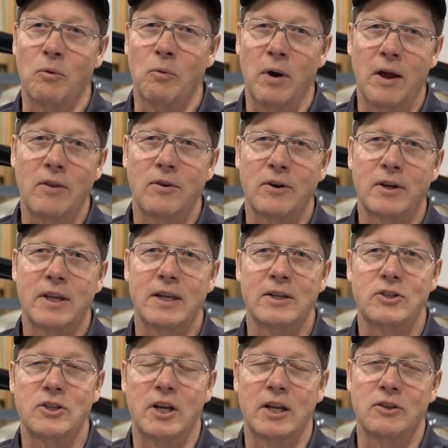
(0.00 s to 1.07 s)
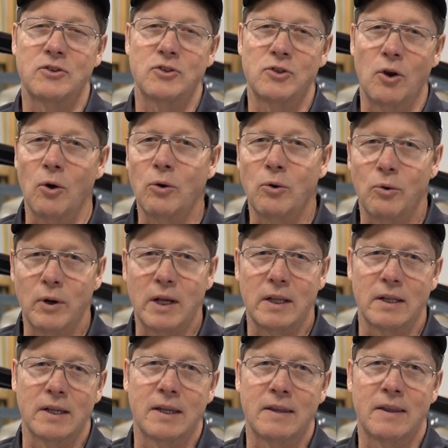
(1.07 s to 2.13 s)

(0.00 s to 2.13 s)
weather can change so quickly